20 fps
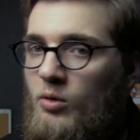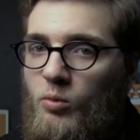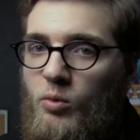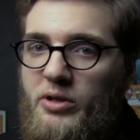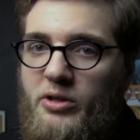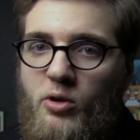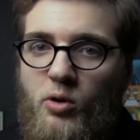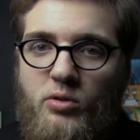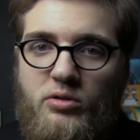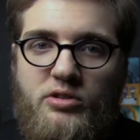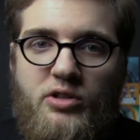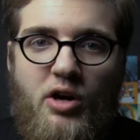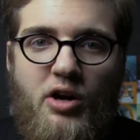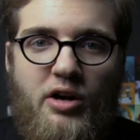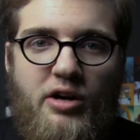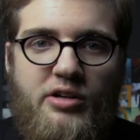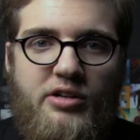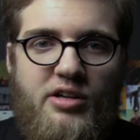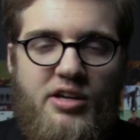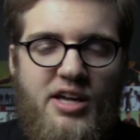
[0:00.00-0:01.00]
What gold
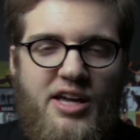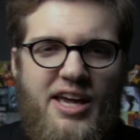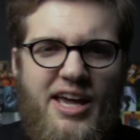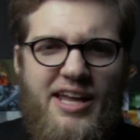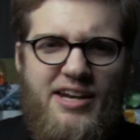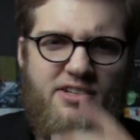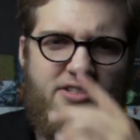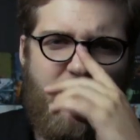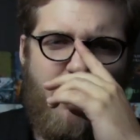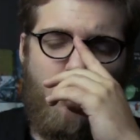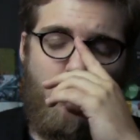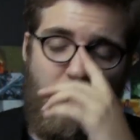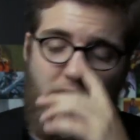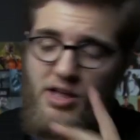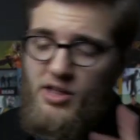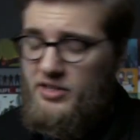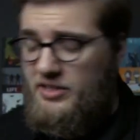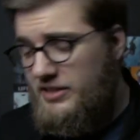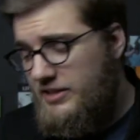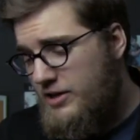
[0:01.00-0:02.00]
card? And he's like,
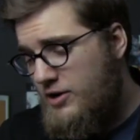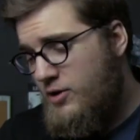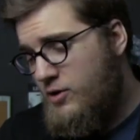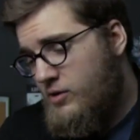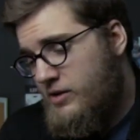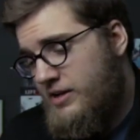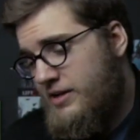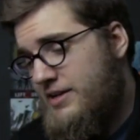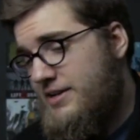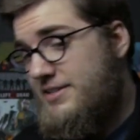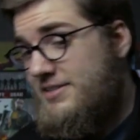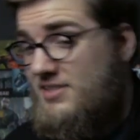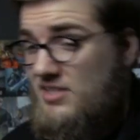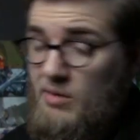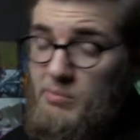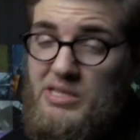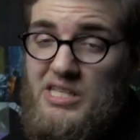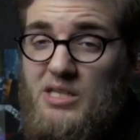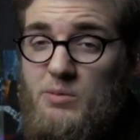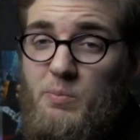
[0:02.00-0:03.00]
well, in
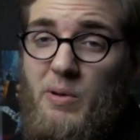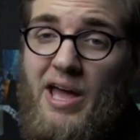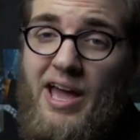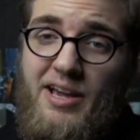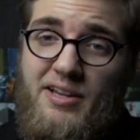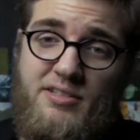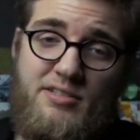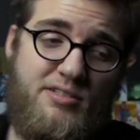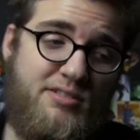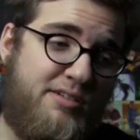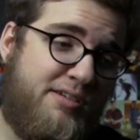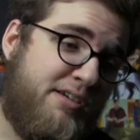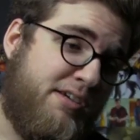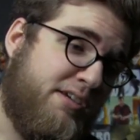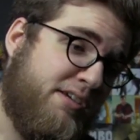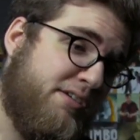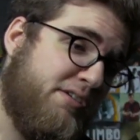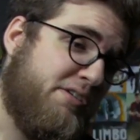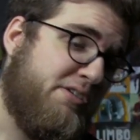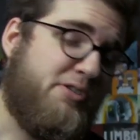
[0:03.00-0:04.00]
some of these packs,
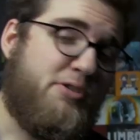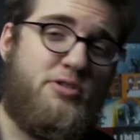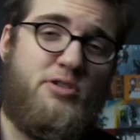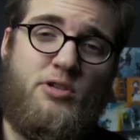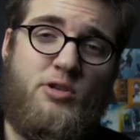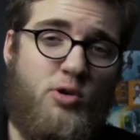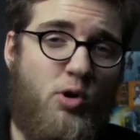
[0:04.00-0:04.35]
there's a